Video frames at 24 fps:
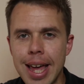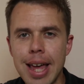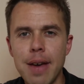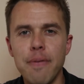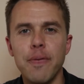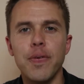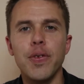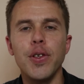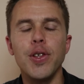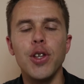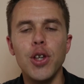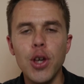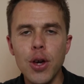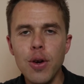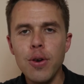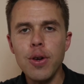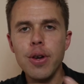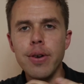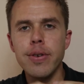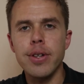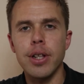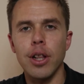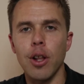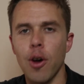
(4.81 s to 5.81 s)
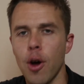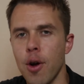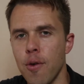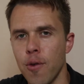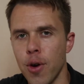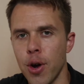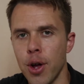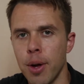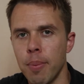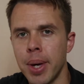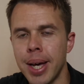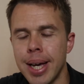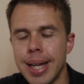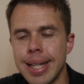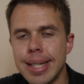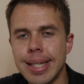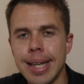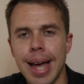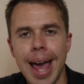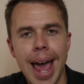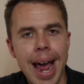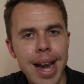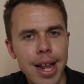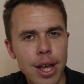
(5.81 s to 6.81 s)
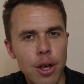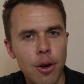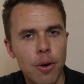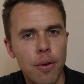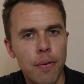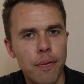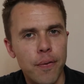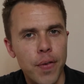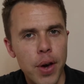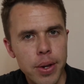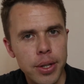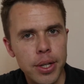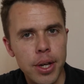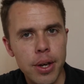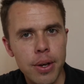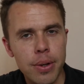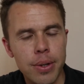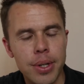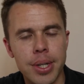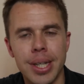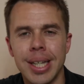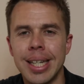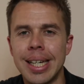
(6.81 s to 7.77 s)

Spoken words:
If you use Lightroom to edit your photos,